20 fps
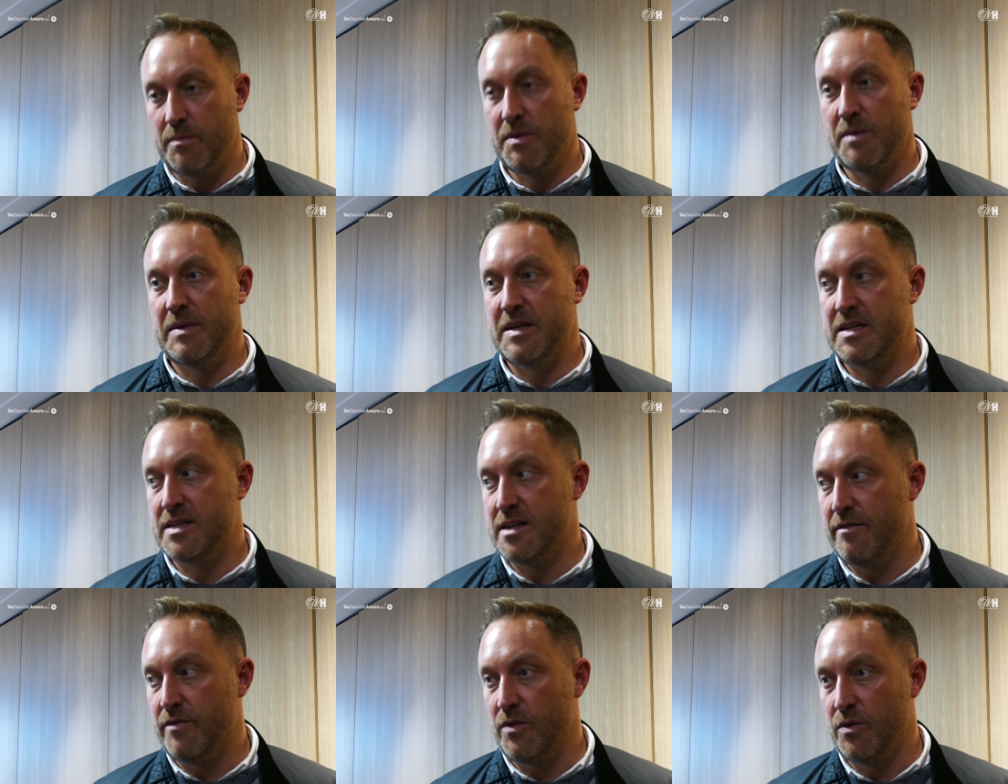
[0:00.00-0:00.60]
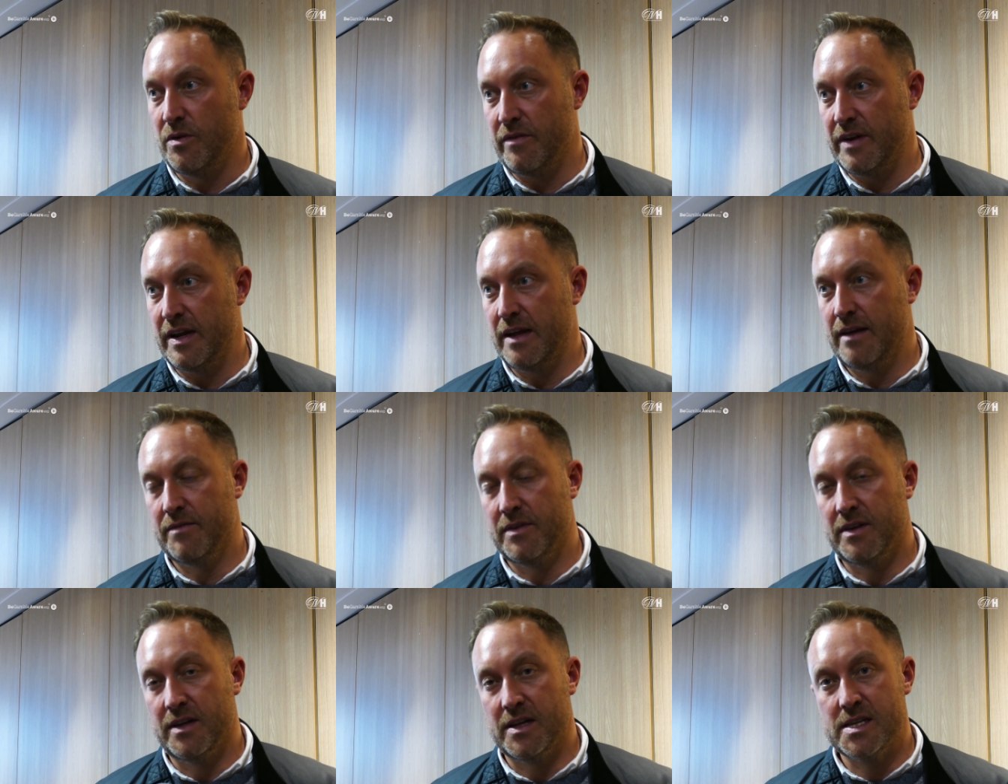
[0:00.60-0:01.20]
WBC have ordered it,
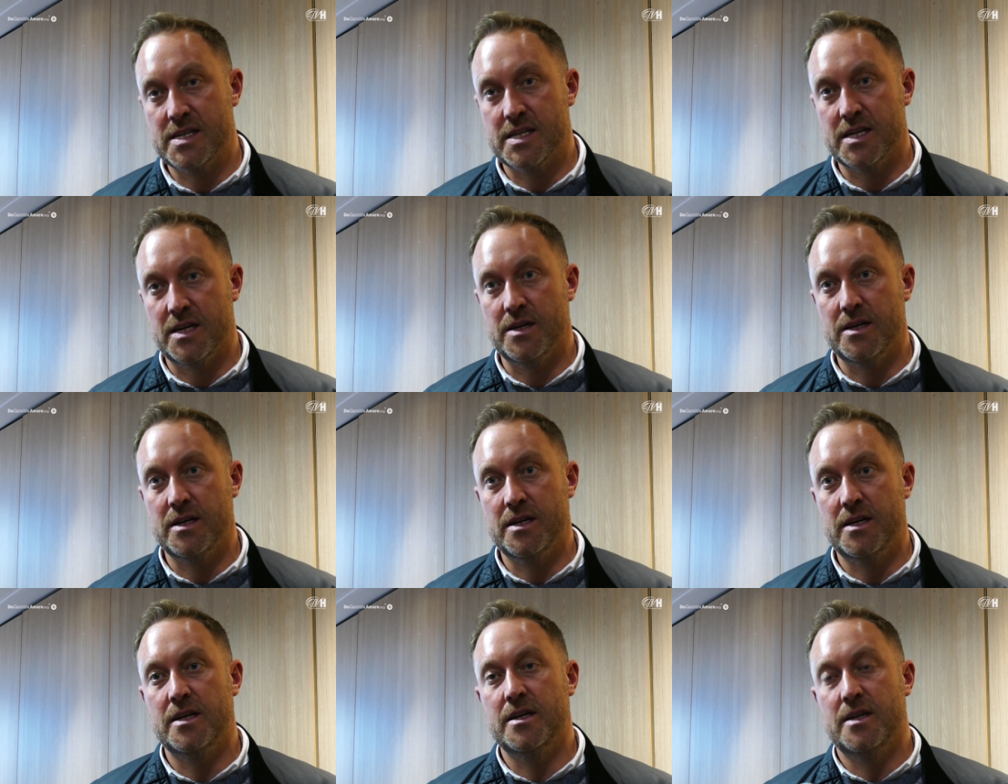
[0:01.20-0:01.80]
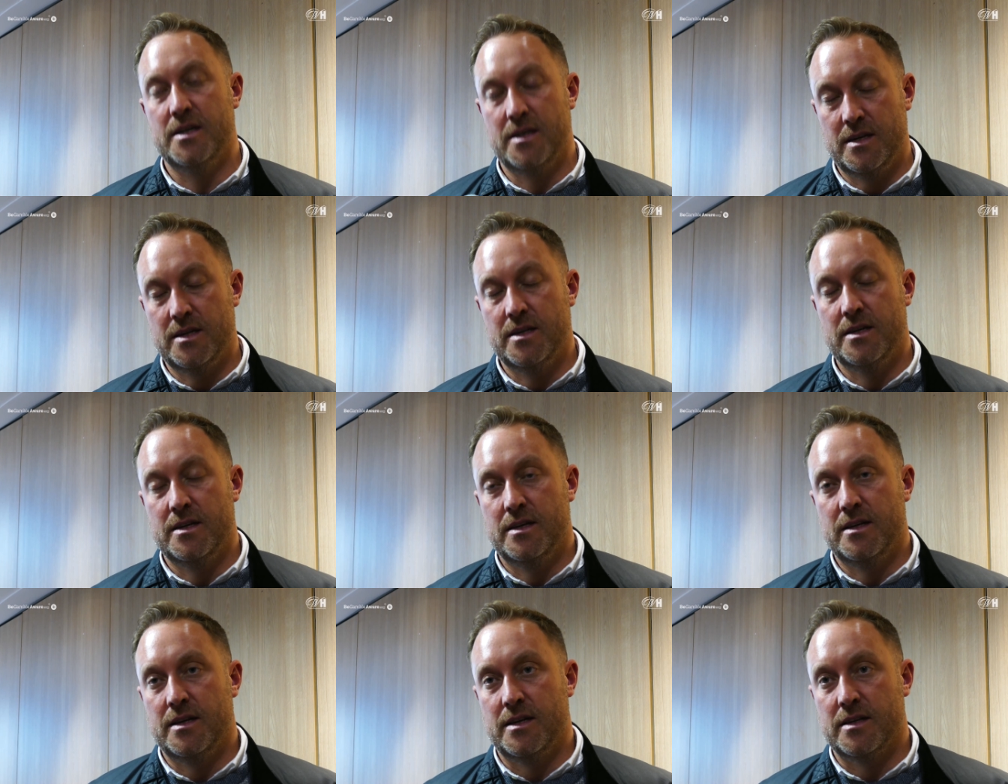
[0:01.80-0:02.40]
haven't they? So
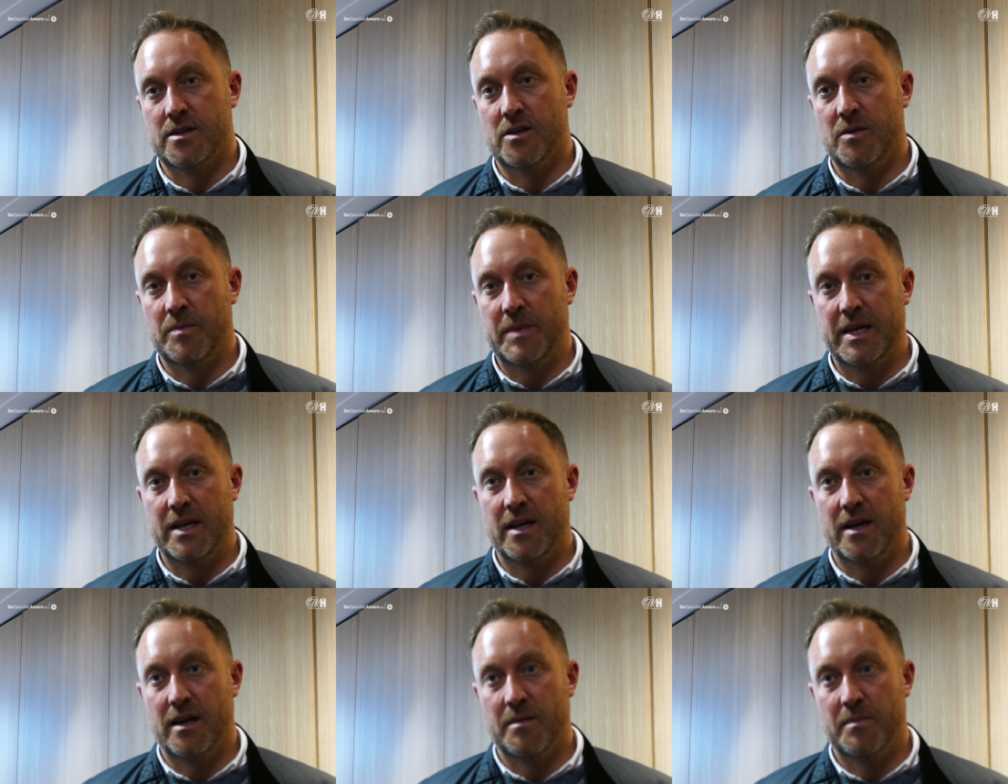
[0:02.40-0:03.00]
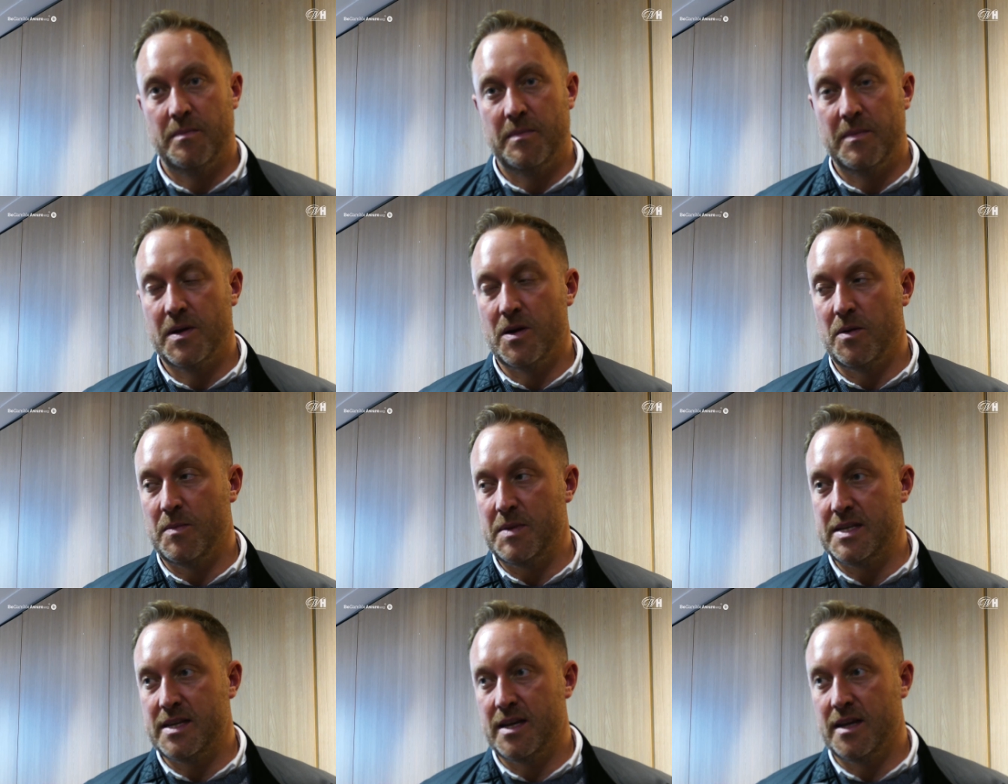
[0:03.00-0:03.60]
it's got to be, the
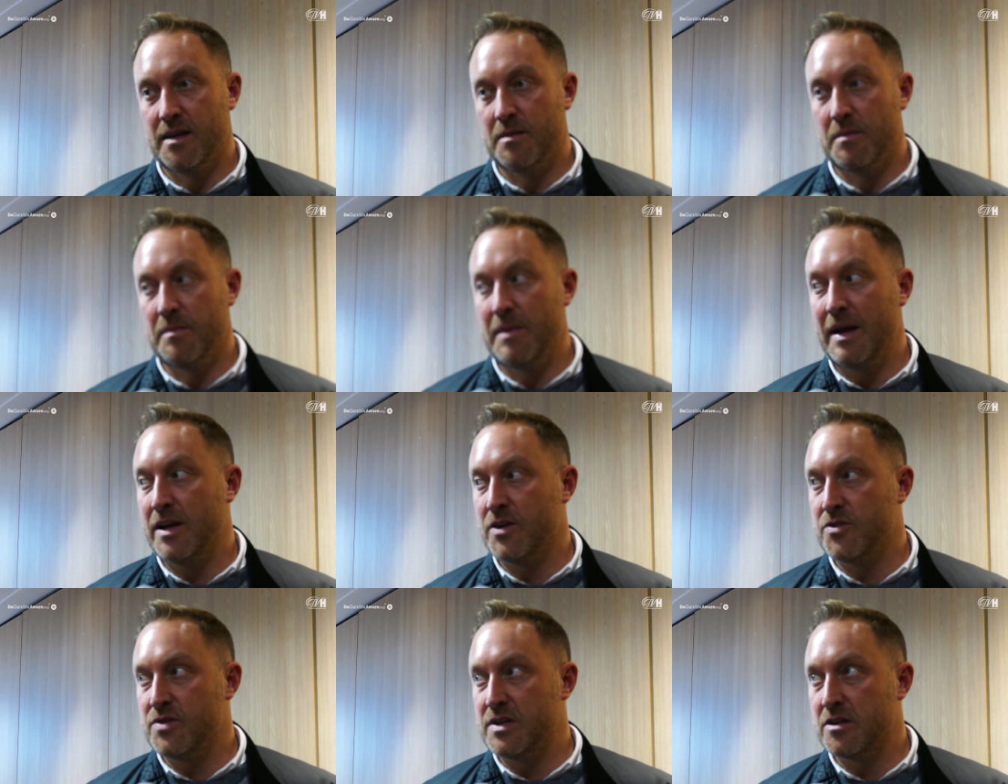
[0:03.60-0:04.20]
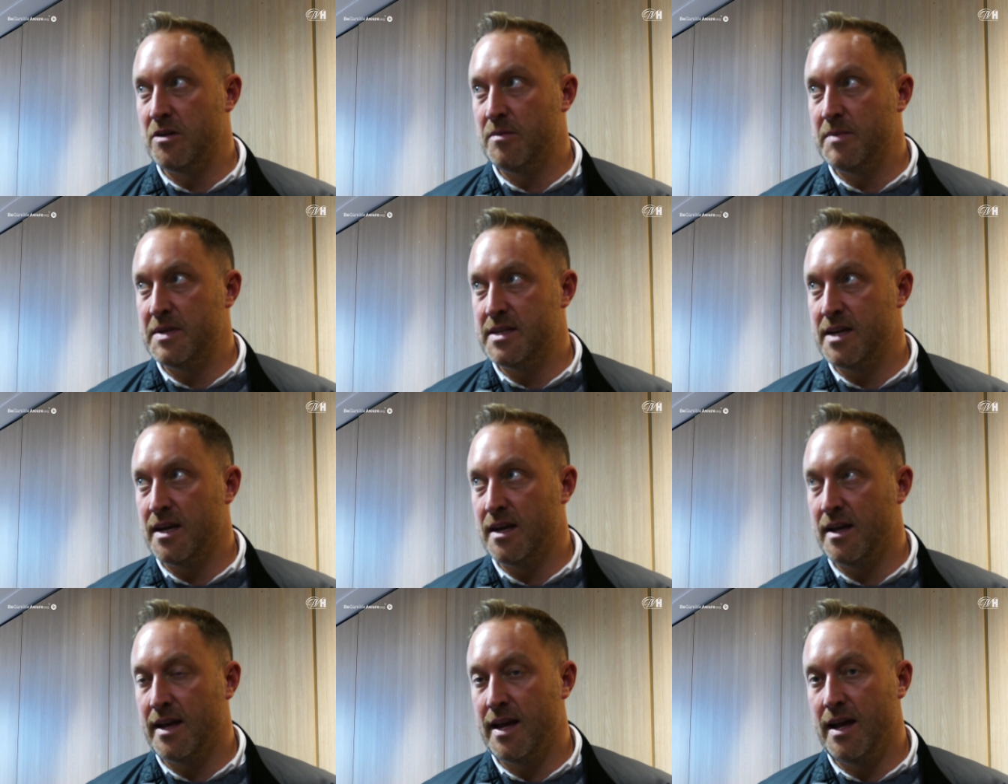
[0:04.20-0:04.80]
mandatory's got to be
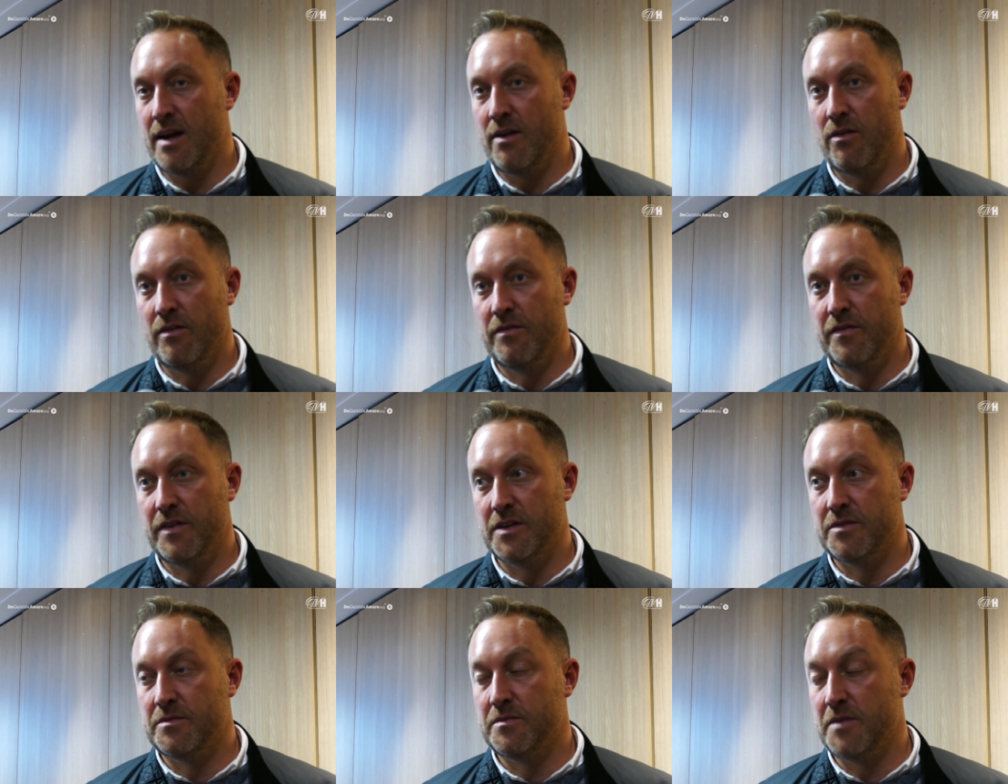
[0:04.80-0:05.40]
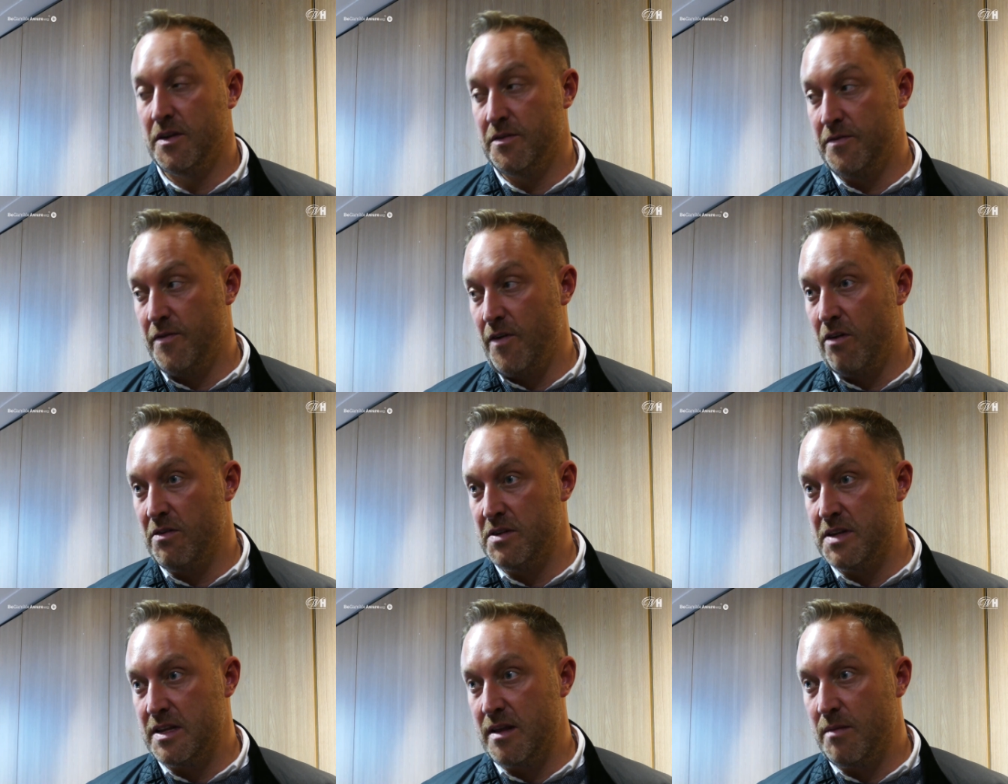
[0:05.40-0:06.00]
taken care of as
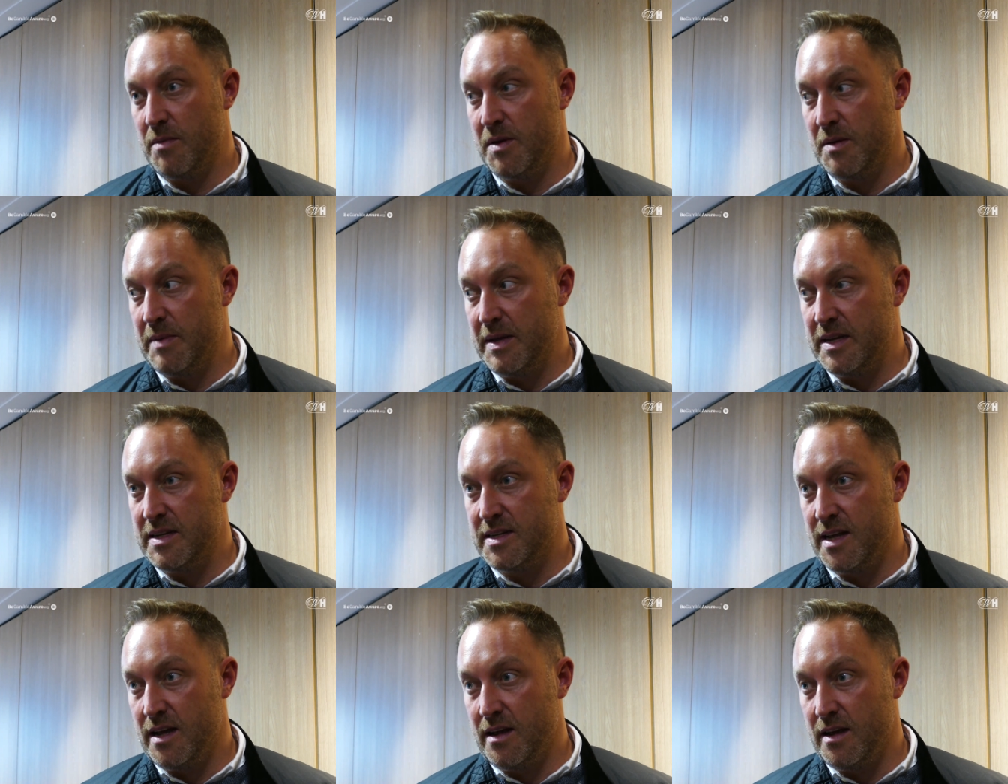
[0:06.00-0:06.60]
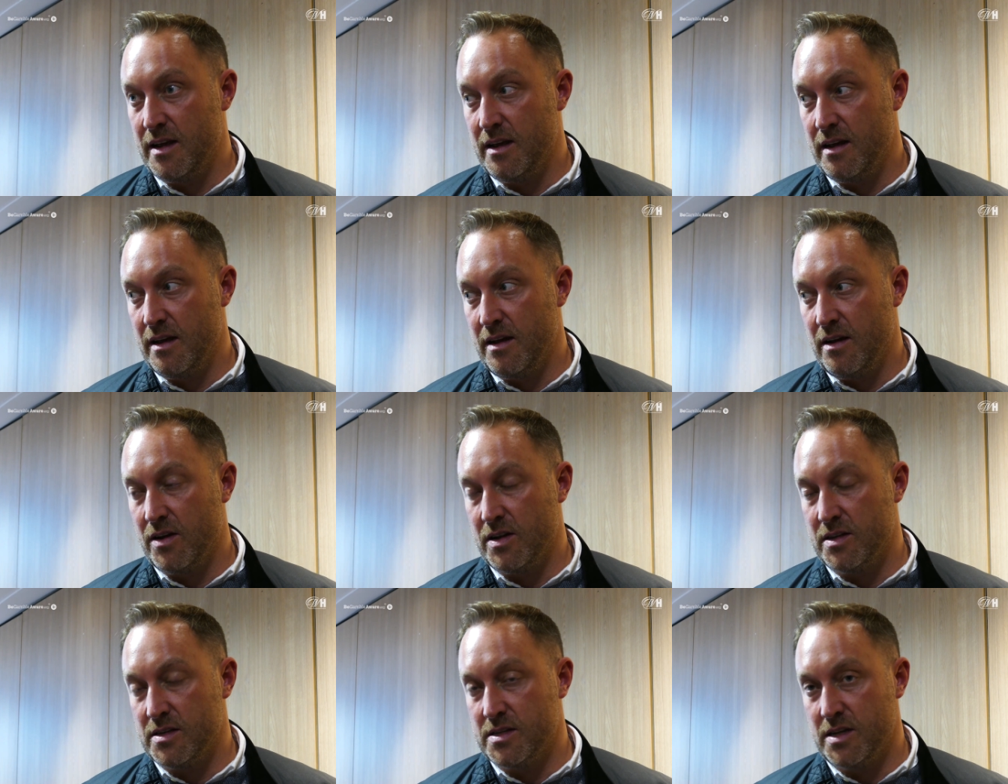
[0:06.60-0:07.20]
far as the WBC
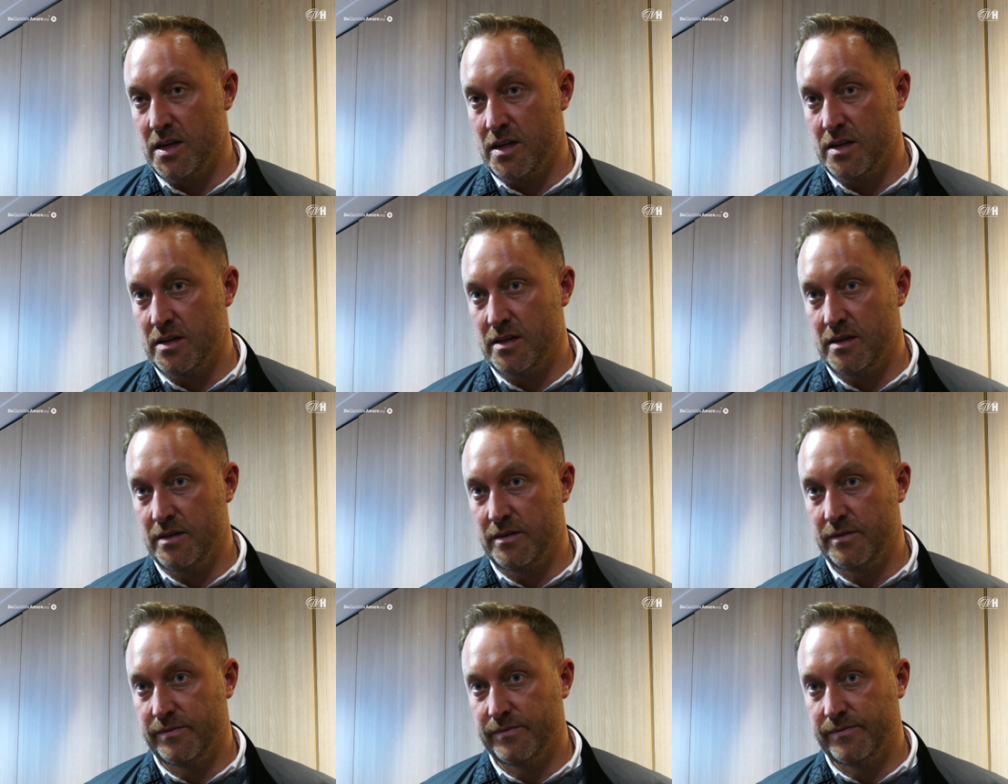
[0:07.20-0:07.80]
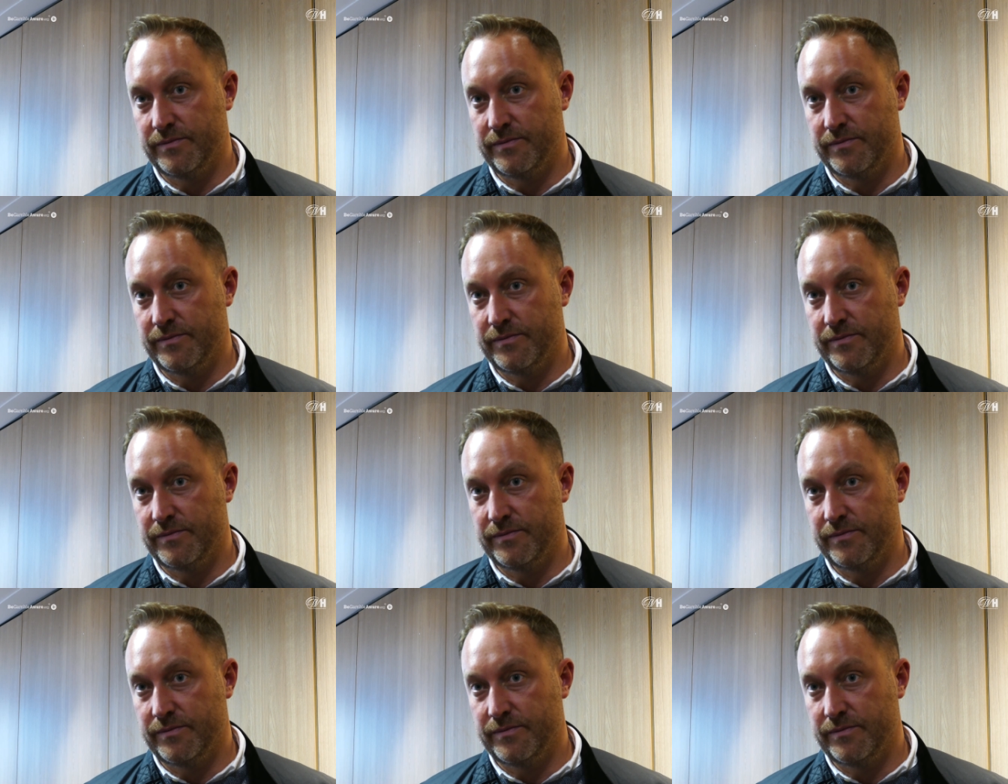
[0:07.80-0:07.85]
are concerned.